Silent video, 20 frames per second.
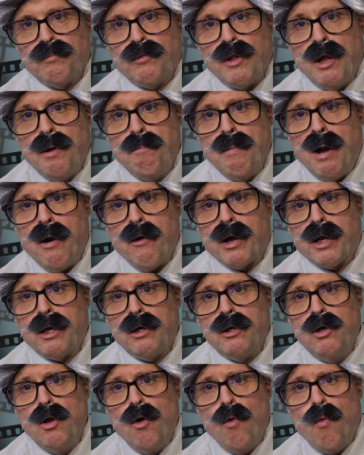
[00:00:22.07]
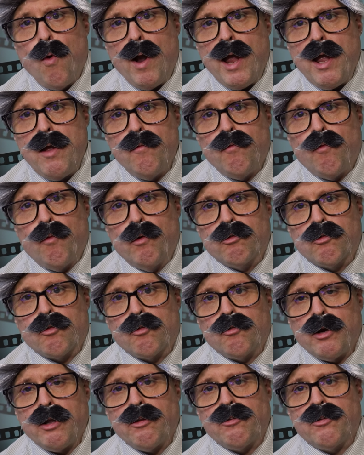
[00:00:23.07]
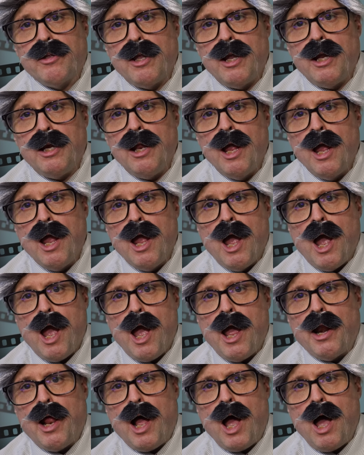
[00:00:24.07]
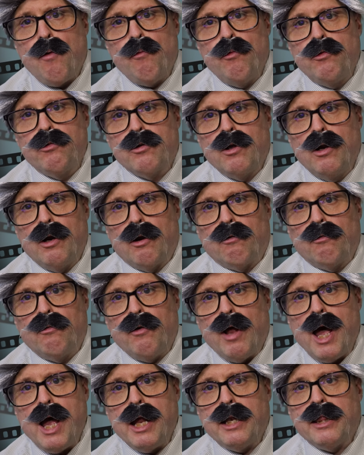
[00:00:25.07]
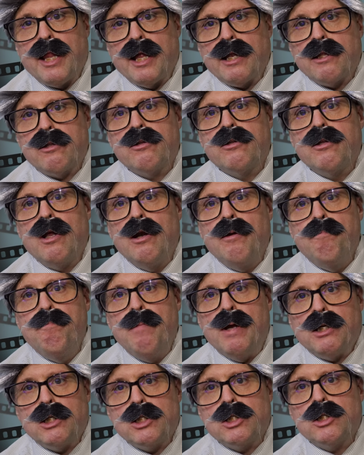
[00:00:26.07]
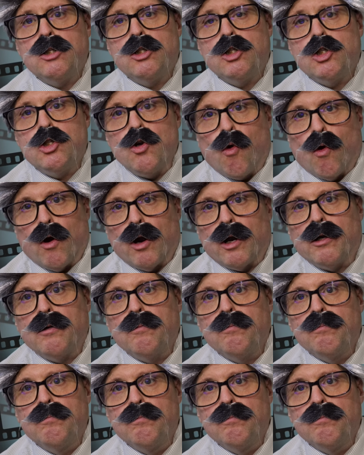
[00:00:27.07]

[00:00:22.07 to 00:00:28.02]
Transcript: The American New Wave was cresting, and I was gonna ride that sumbitch to shore.